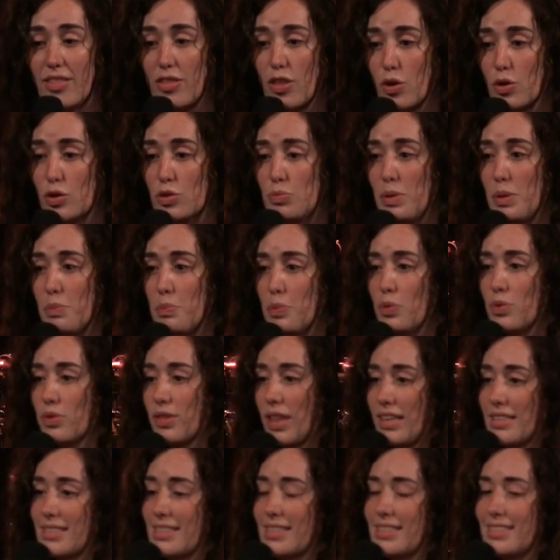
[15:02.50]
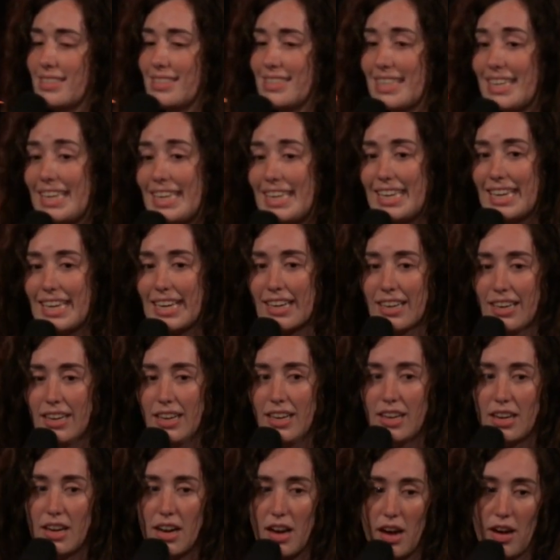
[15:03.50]
those people, they see
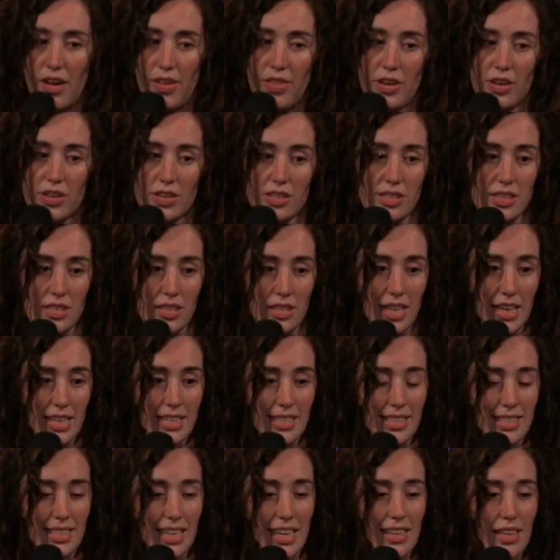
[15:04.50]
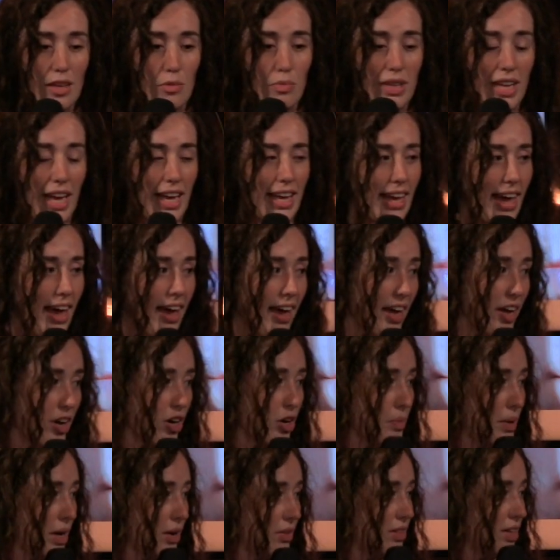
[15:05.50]
others, they see them and they care
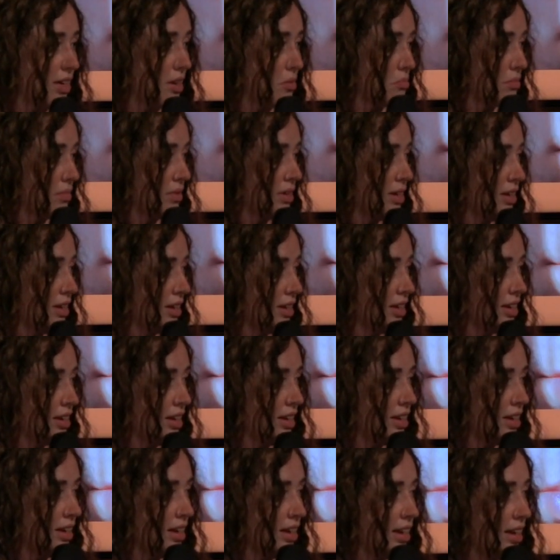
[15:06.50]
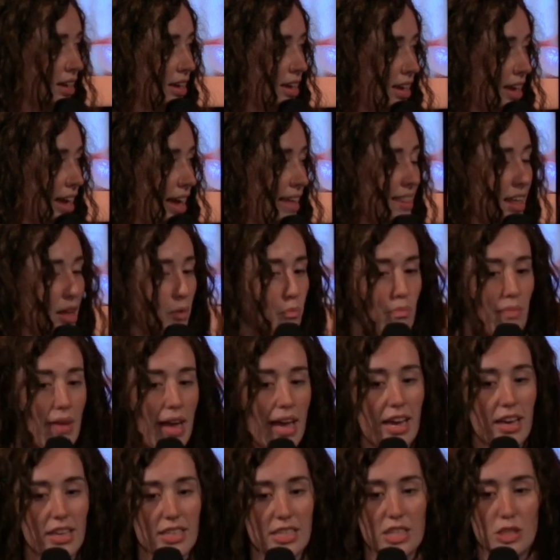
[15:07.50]
about them, and they
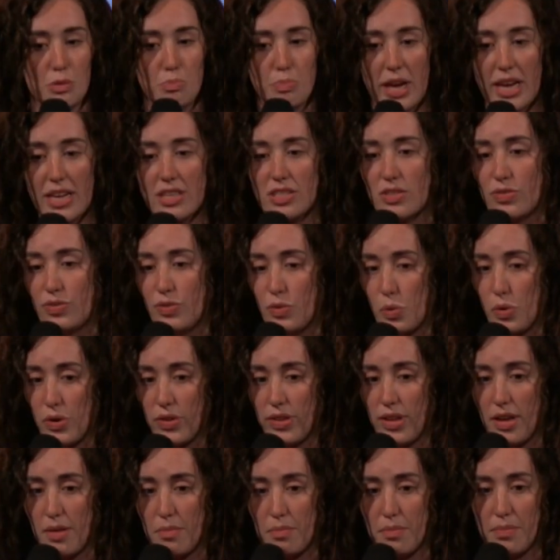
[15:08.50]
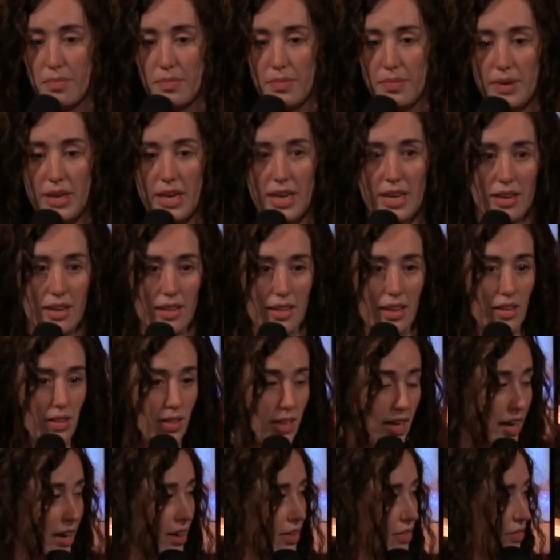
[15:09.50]
make space for them in their
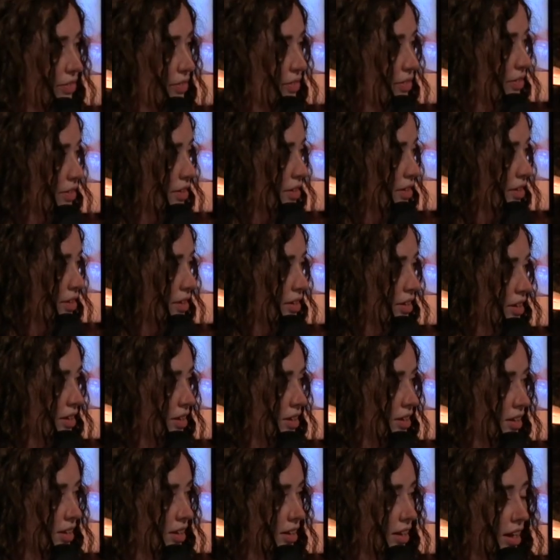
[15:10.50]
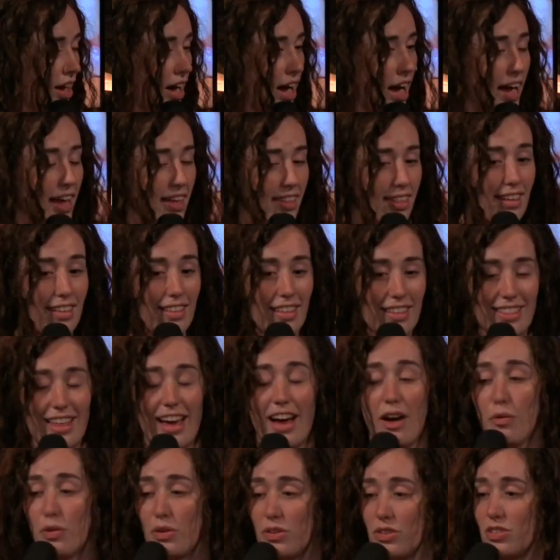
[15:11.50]
life? I think that,
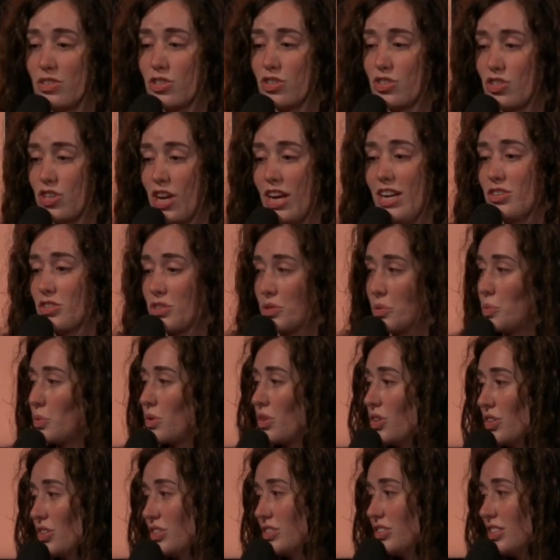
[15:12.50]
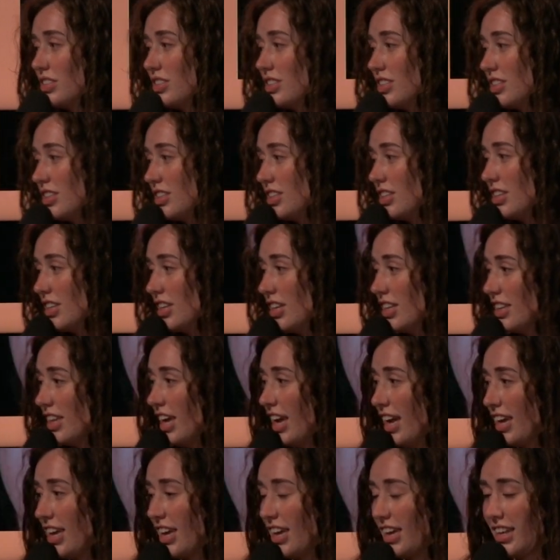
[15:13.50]
that would change the world.
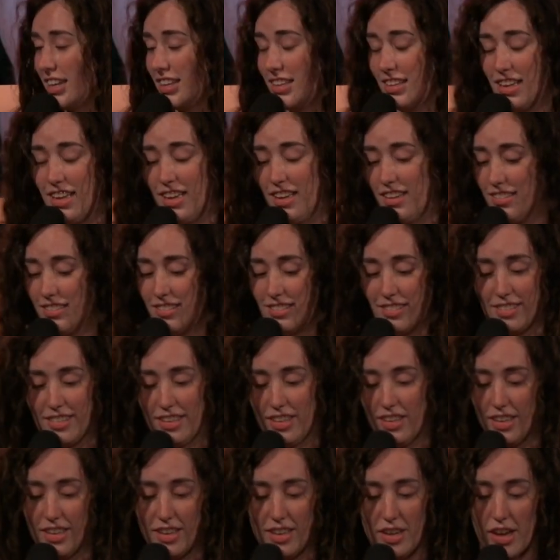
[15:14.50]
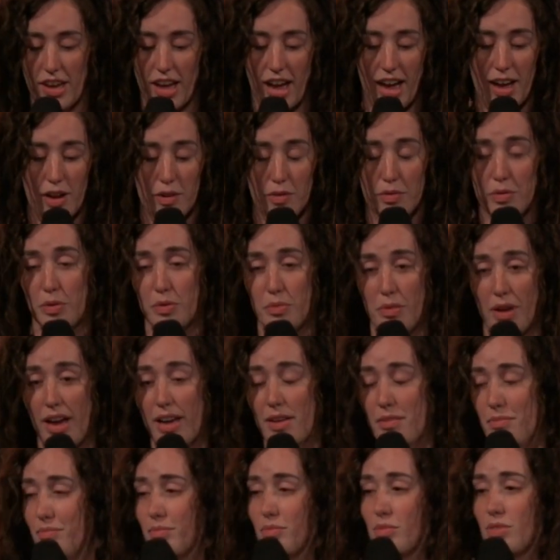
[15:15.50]
Like, I would,
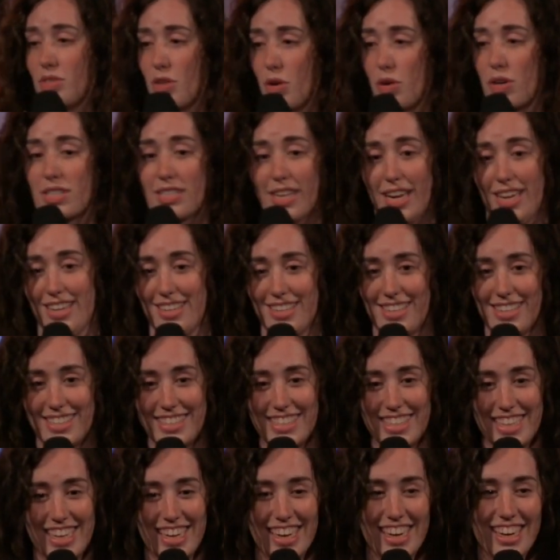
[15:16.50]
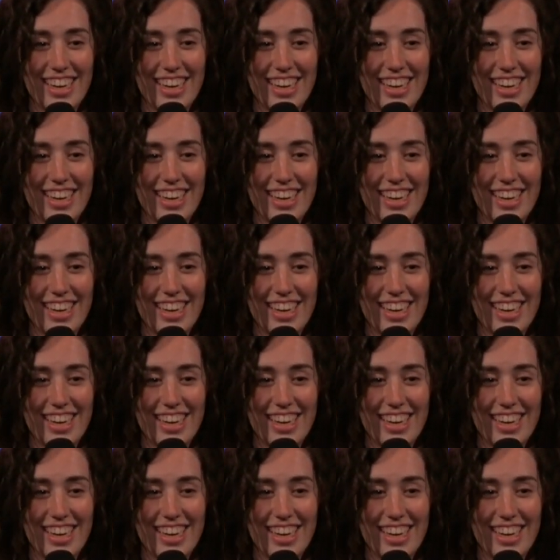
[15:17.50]
I'm so excited to see